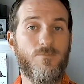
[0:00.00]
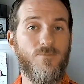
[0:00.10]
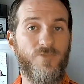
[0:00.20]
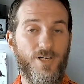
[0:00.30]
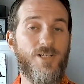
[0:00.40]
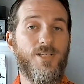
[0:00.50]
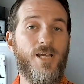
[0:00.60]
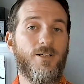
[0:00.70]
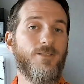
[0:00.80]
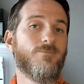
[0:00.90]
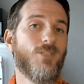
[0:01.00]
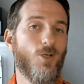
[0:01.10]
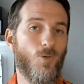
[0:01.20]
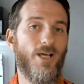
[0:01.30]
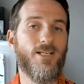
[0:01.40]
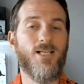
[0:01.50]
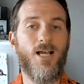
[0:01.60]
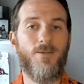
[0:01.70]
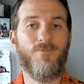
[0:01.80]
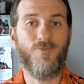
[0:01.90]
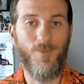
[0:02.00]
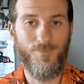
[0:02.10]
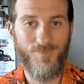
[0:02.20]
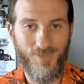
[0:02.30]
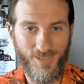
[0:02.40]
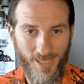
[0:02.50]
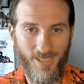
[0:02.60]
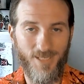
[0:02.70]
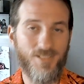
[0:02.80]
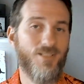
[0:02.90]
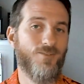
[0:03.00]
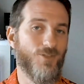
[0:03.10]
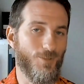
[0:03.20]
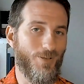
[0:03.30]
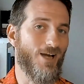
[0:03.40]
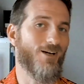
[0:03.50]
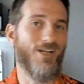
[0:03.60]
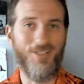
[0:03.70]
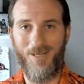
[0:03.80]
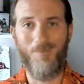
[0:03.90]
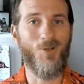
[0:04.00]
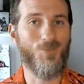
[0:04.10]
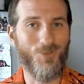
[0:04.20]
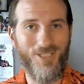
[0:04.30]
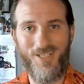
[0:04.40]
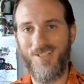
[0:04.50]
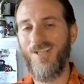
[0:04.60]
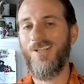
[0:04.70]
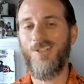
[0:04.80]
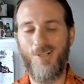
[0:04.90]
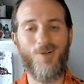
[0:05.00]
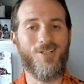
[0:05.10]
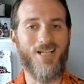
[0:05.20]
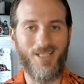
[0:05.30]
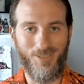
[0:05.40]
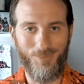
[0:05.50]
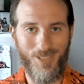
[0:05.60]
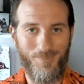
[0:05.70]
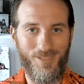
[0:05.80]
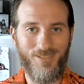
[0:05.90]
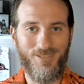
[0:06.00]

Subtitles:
very sacred, quiet time from the chaos. If you're a parent and you got multiple kids, you know exactly what I mean.